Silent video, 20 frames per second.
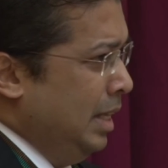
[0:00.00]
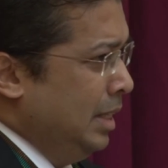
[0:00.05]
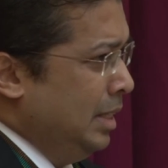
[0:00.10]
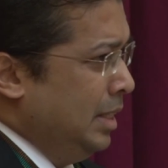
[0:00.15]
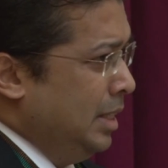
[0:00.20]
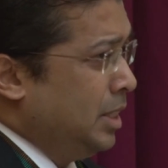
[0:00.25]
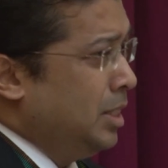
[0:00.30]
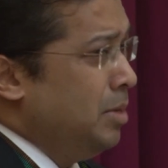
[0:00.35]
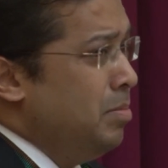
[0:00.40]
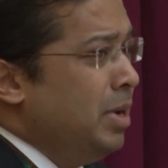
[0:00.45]

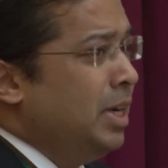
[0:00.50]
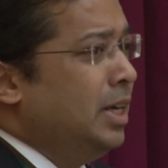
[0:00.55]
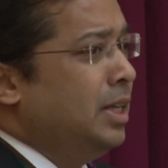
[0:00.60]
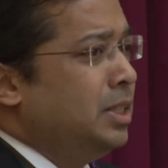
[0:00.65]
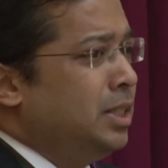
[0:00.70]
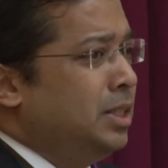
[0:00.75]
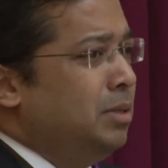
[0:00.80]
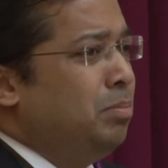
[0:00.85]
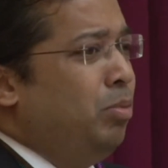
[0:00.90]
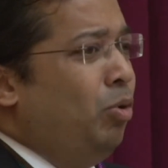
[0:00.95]
the
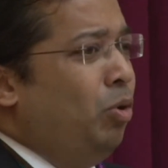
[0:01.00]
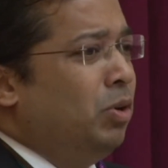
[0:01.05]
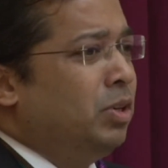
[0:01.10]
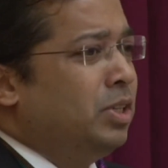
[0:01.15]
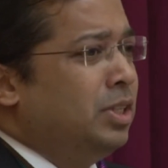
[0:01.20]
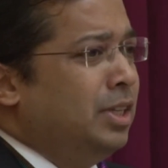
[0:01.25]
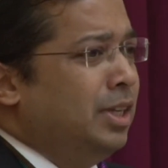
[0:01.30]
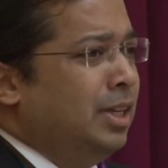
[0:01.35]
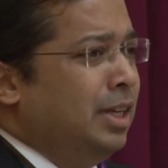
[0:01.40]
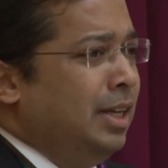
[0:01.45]
tremendous
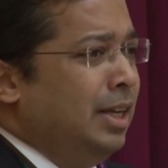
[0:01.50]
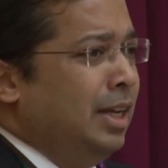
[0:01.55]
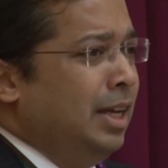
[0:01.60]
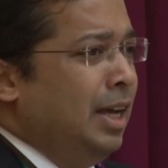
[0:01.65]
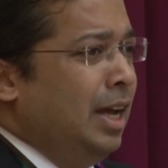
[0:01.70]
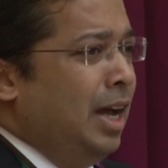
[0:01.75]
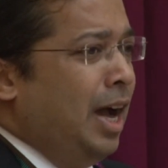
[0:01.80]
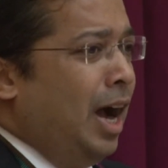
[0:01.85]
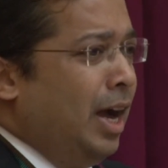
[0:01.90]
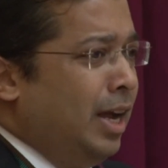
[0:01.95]
support
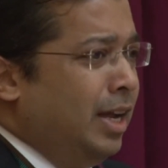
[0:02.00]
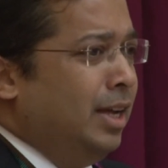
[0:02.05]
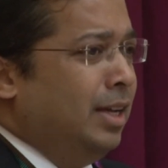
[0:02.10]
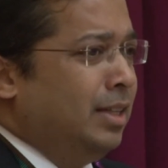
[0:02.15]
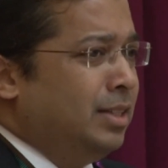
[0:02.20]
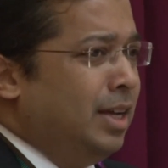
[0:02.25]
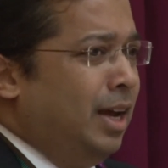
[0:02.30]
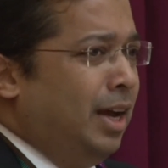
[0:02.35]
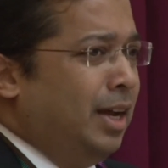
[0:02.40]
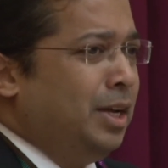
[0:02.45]
I,
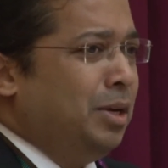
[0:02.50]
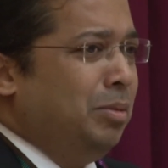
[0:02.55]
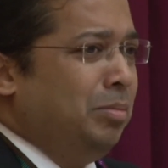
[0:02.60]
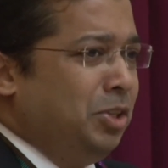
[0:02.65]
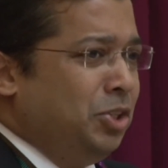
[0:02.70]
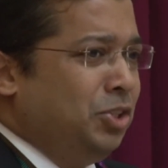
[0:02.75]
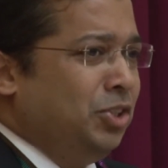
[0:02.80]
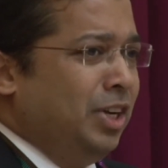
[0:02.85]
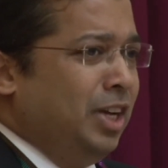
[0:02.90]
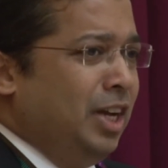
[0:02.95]
as High
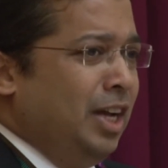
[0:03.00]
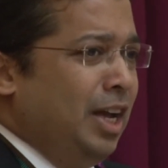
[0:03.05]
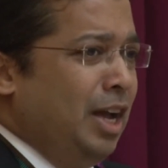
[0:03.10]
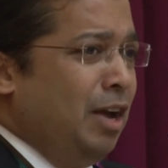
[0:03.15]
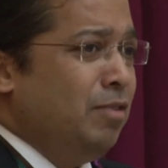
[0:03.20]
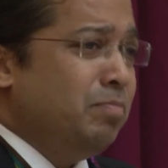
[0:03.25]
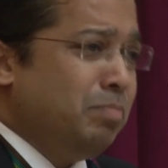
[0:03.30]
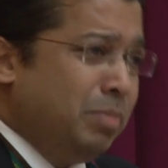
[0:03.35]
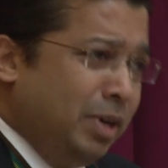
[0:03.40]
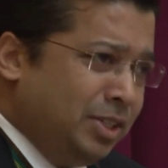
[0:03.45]
Commissioner,
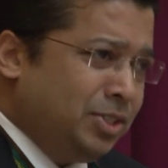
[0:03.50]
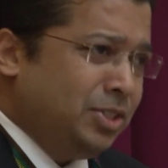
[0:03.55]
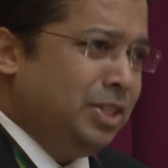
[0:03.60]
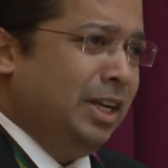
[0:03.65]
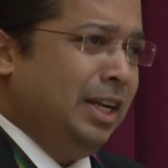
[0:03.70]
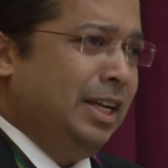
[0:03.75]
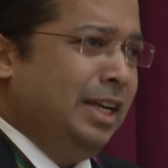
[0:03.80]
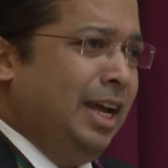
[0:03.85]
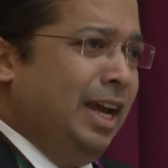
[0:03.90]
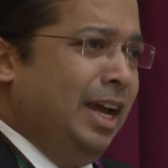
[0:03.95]
have
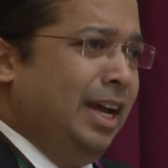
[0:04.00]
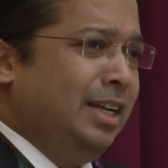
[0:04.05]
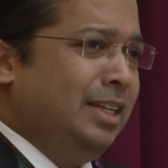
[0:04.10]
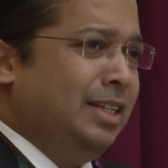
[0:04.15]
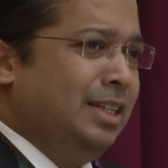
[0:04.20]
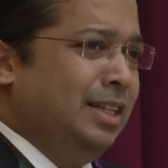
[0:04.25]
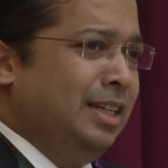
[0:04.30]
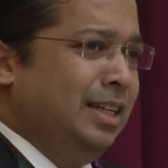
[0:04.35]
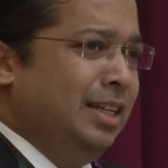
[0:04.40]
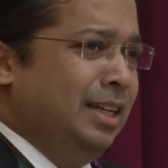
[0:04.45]
personally
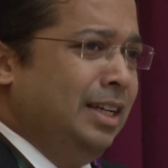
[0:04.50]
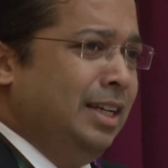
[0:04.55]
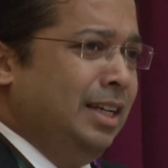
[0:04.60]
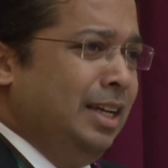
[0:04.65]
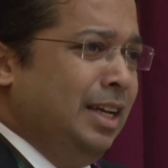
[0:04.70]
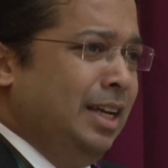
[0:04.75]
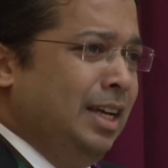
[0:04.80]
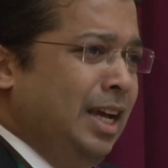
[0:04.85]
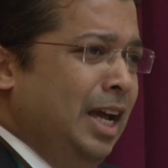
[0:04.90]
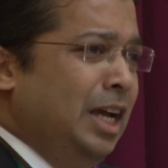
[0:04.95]
had,
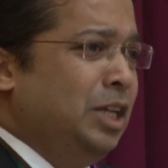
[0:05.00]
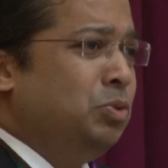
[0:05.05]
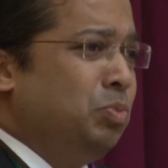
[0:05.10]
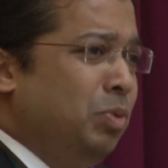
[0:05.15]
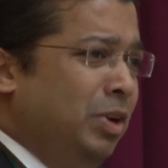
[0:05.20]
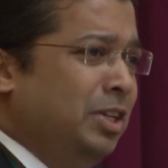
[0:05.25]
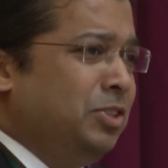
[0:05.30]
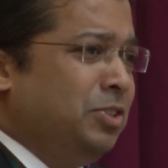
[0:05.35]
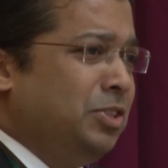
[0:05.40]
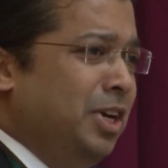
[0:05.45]
as
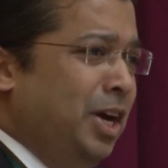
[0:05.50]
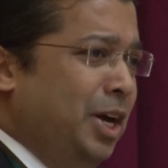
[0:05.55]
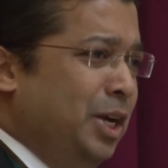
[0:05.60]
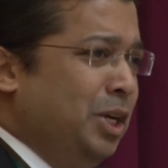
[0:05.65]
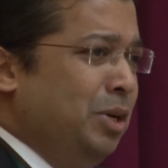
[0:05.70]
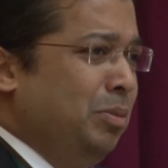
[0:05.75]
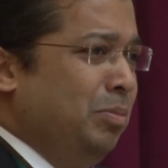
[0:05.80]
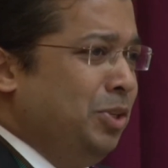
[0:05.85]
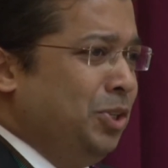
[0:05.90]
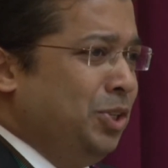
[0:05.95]
well as the High
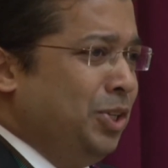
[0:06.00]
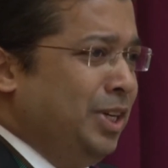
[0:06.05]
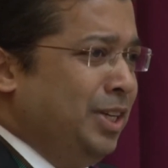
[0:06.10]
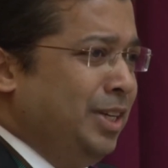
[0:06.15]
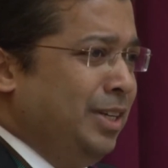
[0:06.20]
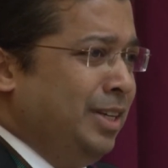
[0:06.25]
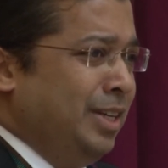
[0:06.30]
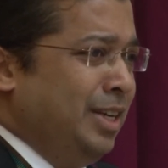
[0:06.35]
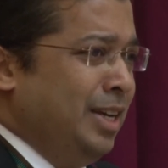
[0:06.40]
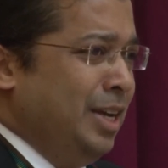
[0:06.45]

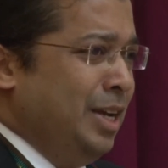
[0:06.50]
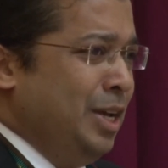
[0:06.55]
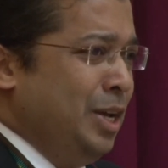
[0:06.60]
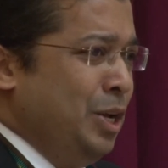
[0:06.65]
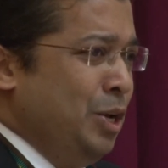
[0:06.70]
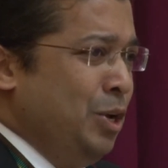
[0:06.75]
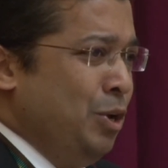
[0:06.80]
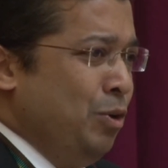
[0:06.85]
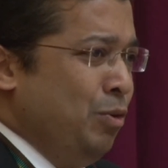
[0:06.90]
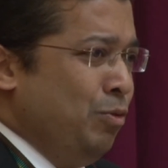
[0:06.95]
Commissioner,
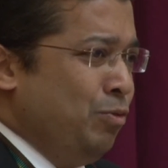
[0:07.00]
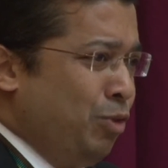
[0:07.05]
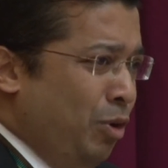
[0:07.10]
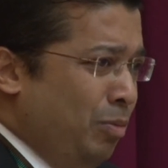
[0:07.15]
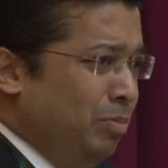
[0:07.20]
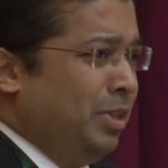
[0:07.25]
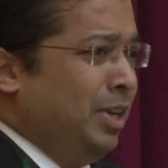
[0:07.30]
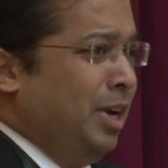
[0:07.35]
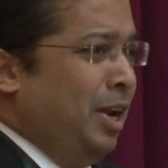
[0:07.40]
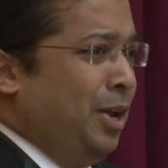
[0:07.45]

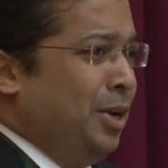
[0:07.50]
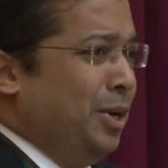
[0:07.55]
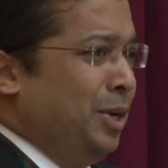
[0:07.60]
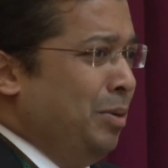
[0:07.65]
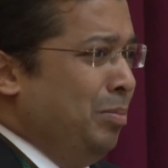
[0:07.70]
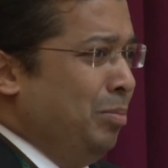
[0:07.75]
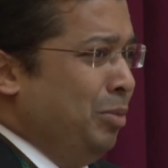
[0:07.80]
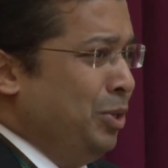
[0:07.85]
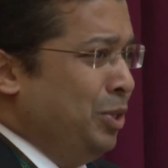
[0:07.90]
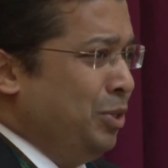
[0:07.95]
from the
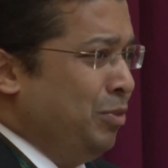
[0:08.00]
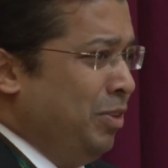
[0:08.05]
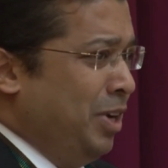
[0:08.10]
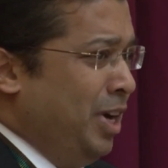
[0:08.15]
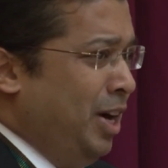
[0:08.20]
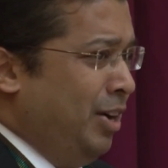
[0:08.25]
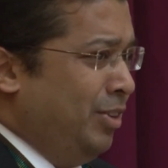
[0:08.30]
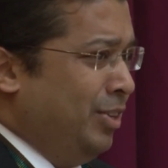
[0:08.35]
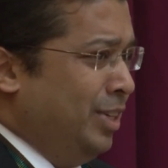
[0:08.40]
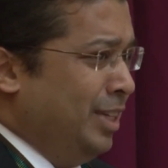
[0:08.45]
London Buddhist
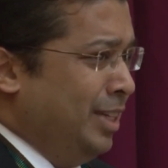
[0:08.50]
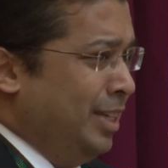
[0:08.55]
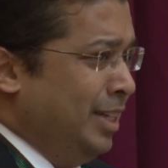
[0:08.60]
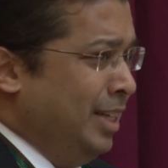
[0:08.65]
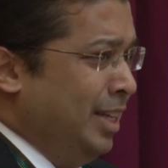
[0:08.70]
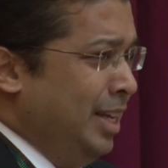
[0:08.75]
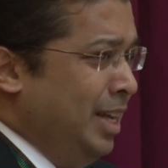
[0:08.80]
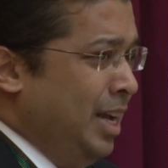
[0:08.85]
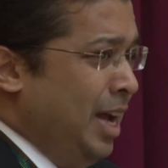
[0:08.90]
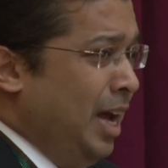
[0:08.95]
Vihara.
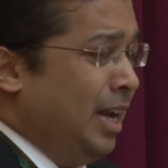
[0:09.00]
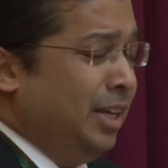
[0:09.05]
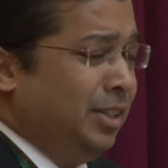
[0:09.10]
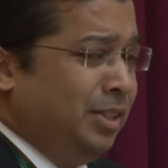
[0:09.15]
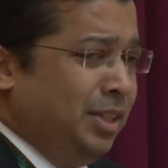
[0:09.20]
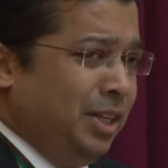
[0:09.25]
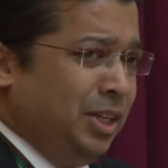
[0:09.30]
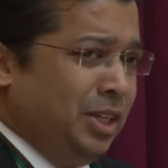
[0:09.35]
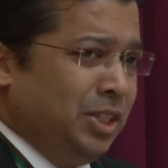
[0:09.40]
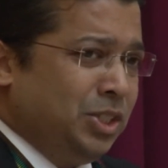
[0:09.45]
And I
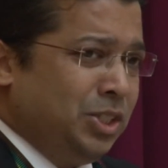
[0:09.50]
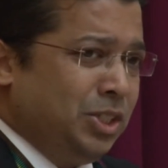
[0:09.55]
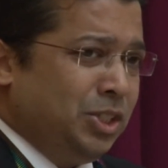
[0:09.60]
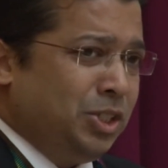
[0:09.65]
think it's a